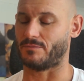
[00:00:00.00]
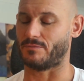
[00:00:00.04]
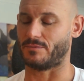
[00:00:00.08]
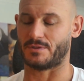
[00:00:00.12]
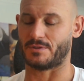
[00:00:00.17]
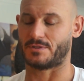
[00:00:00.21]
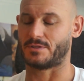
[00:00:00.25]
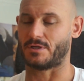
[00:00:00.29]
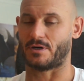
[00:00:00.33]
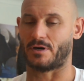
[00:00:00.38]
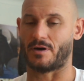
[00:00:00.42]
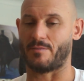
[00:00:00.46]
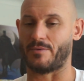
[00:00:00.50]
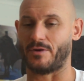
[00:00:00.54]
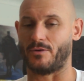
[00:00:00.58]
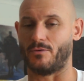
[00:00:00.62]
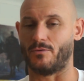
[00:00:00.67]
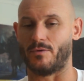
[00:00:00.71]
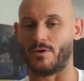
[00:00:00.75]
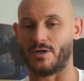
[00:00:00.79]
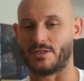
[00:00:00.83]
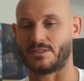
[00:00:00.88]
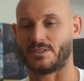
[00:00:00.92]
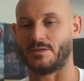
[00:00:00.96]
The timing
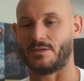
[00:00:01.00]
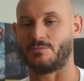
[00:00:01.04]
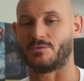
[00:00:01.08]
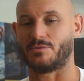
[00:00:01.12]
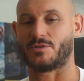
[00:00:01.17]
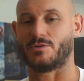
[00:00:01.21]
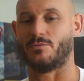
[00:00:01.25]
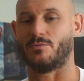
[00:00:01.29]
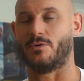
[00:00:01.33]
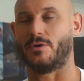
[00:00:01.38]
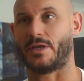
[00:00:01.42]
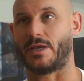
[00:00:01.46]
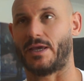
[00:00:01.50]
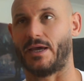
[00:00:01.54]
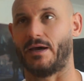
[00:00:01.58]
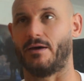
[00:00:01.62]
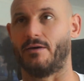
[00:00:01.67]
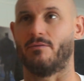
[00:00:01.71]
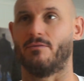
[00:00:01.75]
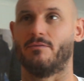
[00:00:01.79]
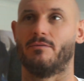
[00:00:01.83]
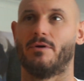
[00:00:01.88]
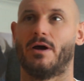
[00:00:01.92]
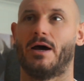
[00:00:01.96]
always seems to work
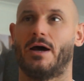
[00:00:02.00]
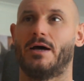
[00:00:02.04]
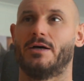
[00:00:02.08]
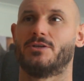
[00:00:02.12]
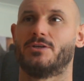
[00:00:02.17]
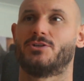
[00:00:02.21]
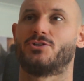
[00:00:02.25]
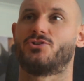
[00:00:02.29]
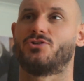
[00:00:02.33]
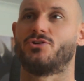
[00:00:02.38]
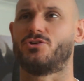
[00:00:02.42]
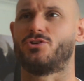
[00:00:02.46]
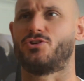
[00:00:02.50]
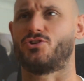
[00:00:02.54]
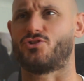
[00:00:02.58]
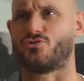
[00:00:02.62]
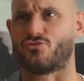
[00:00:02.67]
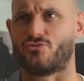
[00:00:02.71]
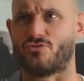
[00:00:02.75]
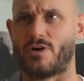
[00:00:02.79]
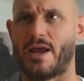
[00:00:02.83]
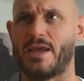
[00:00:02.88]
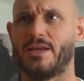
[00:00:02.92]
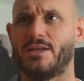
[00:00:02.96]
out
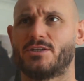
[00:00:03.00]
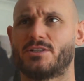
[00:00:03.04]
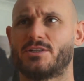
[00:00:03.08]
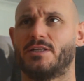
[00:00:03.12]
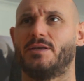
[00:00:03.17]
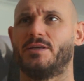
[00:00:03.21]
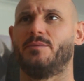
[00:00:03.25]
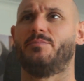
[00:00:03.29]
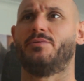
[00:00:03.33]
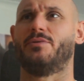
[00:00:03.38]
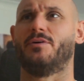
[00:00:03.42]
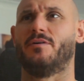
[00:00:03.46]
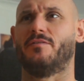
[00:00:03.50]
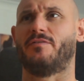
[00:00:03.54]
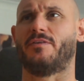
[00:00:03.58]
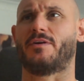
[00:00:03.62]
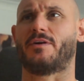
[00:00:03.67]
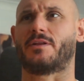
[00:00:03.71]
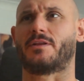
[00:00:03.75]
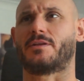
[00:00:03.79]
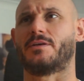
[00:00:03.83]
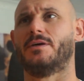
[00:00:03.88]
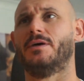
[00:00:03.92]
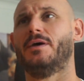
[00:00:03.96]
strangely
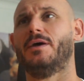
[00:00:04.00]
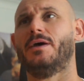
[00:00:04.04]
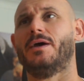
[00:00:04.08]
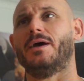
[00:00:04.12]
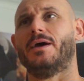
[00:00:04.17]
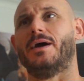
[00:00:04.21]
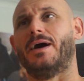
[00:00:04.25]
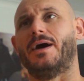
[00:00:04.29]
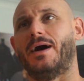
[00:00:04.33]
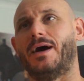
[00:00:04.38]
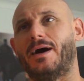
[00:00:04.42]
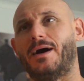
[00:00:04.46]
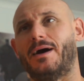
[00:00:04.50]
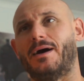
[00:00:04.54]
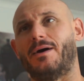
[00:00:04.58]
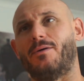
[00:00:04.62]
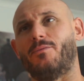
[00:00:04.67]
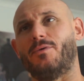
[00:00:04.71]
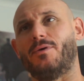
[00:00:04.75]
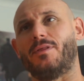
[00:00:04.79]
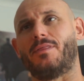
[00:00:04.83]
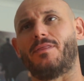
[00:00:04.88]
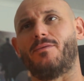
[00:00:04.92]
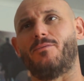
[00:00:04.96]
perfect
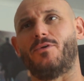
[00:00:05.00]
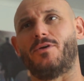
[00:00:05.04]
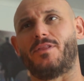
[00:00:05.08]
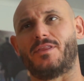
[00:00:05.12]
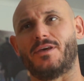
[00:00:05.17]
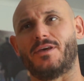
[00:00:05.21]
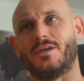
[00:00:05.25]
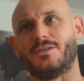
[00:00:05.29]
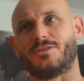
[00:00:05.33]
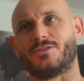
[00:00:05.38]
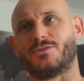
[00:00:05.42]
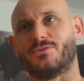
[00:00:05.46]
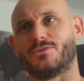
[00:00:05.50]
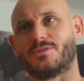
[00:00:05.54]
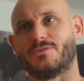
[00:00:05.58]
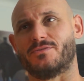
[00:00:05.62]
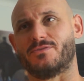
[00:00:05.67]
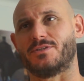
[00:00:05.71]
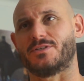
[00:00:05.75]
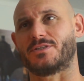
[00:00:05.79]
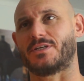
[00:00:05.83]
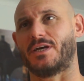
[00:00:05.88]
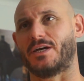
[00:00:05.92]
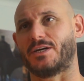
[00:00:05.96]
with these sorts
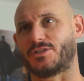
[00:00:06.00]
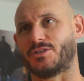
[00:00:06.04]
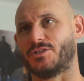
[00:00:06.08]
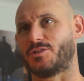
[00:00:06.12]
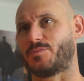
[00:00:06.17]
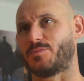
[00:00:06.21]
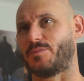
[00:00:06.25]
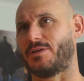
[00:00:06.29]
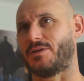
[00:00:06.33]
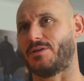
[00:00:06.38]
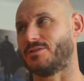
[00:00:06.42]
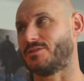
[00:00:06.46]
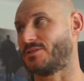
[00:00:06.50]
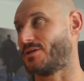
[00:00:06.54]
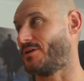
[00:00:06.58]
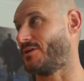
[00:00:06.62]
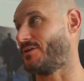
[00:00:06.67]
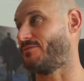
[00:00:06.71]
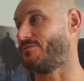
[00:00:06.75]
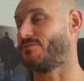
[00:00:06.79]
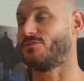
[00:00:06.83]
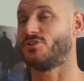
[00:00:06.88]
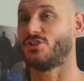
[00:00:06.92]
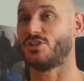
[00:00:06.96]
of discussions, because
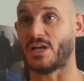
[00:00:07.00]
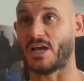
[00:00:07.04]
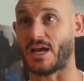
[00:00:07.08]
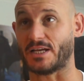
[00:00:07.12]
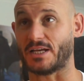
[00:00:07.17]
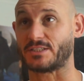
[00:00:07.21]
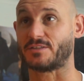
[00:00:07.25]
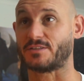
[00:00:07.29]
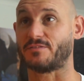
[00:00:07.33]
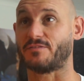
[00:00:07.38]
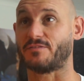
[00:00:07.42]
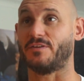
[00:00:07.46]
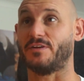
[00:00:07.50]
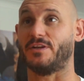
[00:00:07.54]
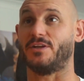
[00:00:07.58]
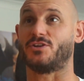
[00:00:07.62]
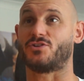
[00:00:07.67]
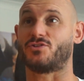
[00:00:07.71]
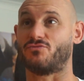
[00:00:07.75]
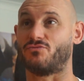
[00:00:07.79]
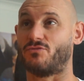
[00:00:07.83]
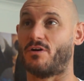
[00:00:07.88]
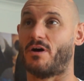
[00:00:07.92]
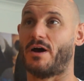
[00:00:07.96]
I've just
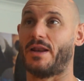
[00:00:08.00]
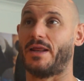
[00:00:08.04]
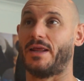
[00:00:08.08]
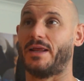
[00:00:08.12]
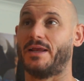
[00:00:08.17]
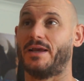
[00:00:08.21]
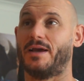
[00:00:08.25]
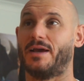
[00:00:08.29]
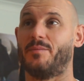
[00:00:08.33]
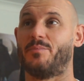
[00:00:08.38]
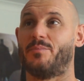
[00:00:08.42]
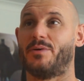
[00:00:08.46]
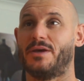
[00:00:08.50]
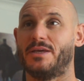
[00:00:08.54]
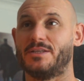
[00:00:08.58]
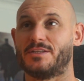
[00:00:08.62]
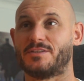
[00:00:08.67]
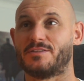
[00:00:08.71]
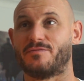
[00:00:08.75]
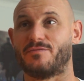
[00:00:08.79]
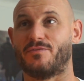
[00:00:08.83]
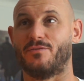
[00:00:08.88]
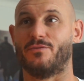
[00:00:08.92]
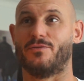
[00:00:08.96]
finished writing a
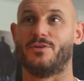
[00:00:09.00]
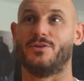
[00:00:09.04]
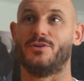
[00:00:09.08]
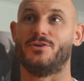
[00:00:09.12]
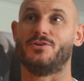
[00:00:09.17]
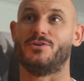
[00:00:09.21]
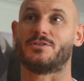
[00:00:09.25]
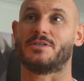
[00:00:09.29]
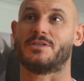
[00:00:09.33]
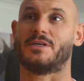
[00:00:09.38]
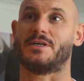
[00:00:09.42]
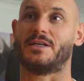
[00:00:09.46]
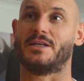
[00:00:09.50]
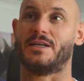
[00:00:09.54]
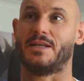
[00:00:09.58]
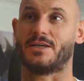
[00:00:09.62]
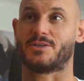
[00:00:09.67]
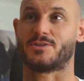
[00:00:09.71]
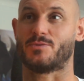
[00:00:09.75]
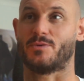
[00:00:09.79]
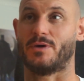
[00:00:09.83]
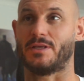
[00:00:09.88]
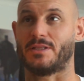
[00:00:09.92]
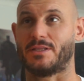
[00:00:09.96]
piece for the newsletter
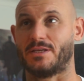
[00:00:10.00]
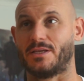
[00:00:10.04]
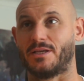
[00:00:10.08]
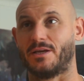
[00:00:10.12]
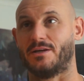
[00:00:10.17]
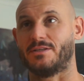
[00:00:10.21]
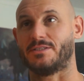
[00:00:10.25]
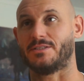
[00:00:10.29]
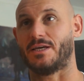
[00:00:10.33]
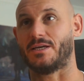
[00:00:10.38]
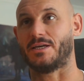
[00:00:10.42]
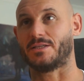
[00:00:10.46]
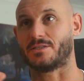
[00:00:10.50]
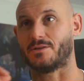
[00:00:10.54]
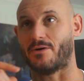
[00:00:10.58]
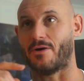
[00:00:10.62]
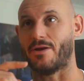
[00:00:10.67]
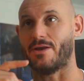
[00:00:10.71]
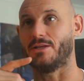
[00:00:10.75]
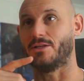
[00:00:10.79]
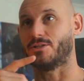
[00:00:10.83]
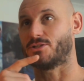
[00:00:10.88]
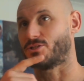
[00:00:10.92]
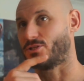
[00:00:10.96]
next week that goes out to our
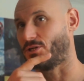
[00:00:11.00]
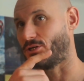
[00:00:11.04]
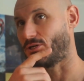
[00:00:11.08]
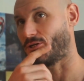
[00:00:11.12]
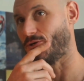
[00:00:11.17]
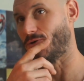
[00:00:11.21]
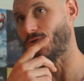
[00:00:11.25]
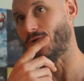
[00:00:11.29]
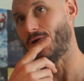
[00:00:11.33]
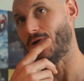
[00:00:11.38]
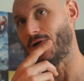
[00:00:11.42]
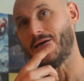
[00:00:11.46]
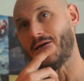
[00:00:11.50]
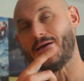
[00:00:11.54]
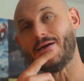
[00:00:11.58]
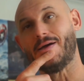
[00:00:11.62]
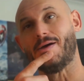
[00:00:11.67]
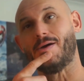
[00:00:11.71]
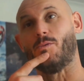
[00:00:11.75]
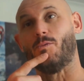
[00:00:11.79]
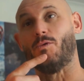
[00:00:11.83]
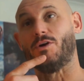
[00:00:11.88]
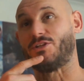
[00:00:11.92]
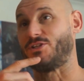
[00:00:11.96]
inner circle,
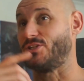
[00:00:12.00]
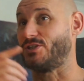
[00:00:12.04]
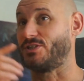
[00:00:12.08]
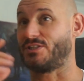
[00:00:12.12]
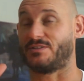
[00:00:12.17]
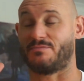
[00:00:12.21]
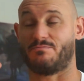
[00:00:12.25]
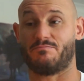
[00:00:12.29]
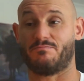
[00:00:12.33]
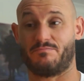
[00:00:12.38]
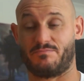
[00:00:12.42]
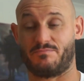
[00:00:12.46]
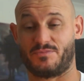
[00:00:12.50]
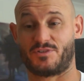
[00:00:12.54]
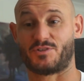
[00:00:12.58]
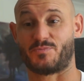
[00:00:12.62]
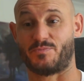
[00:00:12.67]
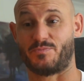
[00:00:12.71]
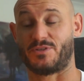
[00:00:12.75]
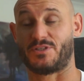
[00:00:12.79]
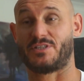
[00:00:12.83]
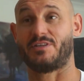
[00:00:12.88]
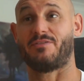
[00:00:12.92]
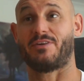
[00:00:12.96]
which is
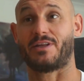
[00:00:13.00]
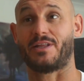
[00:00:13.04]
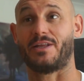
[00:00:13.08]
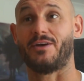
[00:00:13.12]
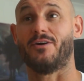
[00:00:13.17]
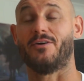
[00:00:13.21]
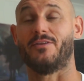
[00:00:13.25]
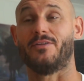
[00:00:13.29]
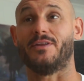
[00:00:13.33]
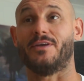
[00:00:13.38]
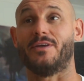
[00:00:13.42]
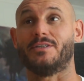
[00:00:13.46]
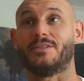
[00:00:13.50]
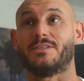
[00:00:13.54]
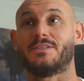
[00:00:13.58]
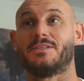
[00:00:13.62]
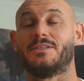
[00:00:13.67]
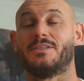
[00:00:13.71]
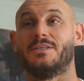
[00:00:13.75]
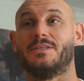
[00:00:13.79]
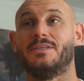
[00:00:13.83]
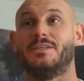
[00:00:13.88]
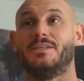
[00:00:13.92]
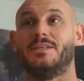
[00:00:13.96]
specifically on this,
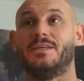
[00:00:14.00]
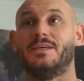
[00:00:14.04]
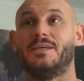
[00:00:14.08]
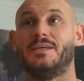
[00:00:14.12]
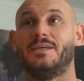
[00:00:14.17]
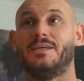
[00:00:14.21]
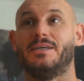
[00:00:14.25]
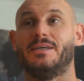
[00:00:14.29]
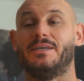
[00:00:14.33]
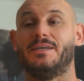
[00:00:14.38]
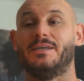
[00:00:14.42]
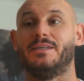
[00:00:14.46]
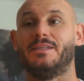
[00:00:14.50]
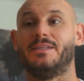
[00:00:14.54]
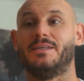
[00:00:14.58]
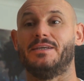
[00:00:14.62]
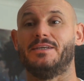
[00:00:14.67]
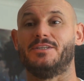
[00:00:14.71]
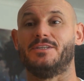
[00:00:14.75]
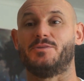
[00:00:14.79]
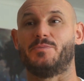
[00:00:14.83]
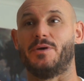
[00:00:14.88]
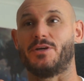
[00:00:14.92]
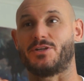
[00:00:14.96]

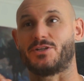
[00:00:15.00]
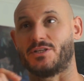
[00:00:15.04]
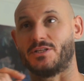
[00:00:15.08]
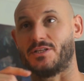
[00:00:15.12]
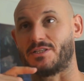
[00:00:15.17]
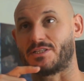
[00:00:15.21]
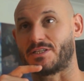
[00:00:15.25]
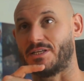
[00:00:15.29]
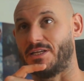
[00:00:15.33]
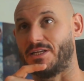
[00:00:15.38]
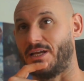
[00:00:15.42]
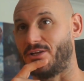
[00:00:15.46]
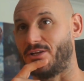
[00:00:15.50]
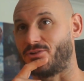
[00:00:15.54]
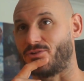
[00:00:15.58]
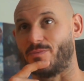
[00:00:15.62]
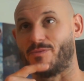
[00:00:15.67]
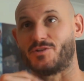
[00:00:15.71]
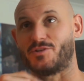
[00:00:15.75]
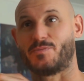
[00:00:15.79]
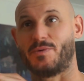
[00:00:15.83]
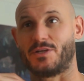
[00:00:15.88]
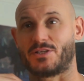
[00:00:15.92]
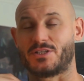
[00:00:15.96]
the specialist conundrum,
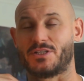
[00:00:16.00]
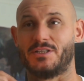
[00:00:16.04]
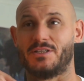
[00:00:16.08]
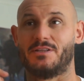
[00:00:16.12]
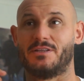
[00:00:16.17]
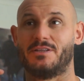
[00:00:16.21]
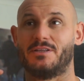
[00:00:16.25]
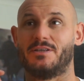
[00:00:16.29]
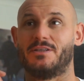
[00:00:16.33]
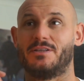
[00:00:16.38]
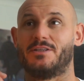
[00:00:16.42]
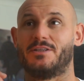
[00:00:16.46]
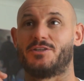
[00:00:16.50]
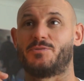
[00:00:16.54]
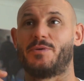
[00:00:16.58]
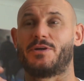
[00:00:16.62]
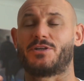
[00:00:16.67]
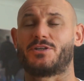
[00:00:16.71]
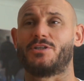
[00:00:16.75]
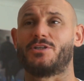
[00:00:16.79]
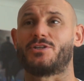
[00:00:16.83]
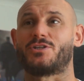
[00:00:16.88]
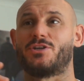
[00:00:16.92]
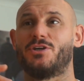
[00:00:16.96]
the
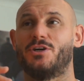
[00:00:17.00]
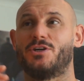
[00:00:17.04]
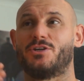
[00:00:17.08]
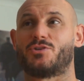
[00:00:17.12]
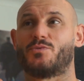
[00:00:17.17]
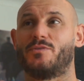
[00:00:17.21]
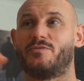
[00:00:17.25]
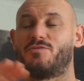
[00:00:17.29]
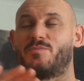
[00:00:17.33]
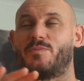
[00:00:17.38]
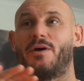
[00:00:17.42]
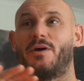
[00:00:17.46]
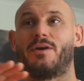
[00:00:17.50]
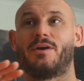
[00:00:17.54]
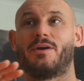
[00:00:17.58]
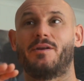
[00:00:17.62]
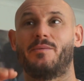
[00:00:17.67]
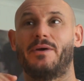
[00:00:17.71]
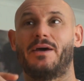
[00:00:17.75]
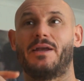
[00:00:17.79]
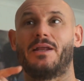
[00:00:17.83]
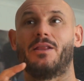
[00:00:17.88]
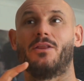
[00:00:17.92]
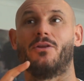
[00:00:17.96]
specialist curse we've spoken
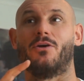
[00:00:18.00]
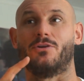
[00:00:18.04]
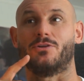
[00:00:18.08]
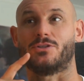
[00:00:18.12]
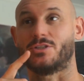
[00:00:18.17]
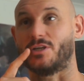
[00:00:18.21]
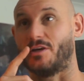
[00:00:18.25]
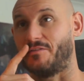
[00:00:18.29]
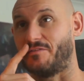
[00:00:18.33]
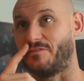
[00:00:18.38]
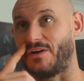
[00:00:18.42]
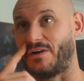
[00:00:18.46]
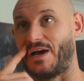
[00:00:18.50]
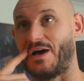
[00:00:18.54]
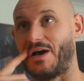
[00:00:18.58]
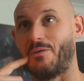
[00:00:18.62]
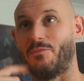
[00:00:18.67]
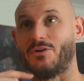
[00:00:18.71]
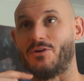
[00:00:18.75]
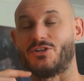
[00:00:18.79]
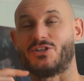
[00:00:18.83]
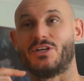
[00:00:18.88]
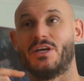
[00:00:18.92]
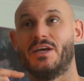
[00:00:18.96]
about a lot so far,
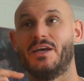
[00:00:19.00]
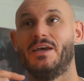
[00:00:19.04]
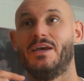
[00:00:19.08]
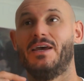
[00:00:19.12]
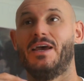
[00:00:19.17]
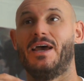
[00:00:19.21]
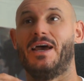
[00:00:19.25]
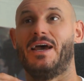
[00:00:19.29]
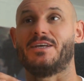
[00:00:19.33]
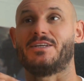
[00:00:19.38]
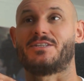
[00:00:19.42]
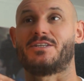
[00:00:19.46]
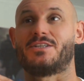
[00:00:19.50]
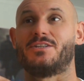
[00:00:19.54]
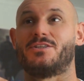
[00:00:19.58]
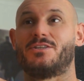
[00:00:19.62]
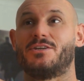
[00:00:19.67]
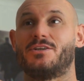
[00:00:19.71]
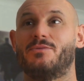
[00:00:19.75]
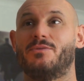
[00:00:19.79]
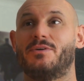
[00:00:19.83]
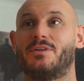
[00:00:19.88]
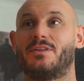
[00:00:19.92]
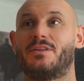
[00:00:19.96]
which has to
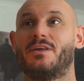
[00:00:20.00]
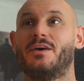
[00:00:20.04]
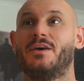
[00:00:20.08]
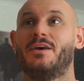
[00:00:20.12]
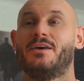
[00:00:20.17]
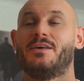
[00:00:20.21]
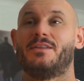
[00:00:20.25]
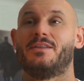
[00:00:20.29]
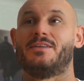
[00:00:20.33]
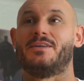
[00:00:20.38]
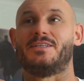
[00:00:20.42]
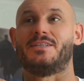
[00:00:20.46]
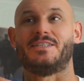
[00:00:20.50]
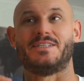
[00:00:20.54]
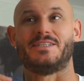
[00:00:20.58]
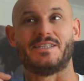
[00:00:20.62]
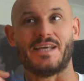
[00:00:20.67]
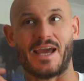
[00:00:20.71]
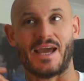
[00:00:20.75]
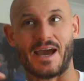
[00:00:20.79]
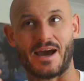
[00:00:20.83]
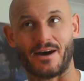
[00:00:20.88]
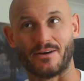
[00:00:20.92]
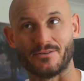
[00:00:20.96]
do with the
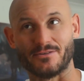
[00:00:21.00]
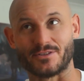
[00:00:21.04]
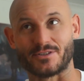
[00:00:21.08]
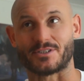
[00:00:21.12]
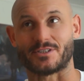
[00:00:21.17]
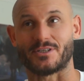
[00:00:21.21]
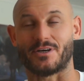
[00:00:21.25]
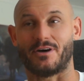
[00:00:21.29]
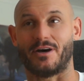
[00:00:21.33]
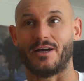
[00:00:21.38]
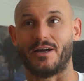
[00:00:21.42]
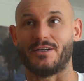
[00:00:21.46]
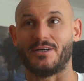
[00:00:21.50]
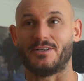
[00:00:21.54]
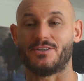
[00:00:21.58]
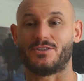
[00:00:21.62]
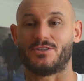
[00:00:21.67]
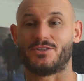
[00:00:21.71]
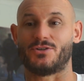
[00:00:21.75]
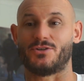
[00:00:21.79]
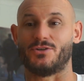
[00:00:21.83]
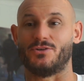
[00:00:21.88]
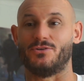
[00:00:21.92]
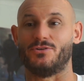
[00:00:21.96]
downside
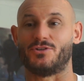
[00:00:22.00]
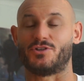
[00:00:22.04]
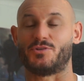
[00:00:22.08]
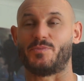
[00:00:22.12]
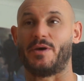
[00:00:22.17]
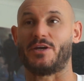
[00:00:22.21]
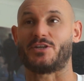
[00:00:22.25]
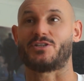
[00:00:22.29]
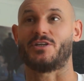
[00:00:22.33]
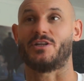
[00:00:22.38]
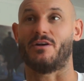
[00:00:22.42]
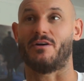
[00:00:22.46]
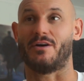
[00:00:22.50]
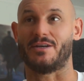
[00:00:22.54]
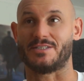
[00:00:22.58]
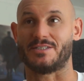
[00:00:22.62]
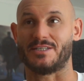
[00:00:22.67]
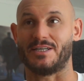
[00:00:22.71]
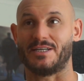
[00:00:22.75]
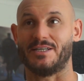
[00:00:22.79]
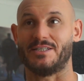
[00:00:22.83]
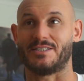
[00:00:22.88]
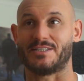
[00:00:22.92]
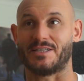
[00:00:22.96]
to
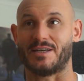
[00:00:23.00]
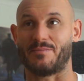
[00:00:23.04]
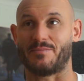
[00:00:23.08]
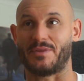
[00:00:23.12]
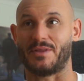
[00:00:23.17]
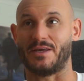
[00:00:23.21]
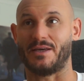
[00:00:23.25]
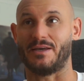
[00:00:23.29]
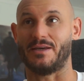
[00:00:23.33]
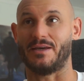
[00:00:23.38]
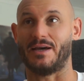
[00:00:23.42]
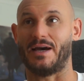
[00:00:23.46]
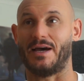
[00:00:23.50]
specializing in something.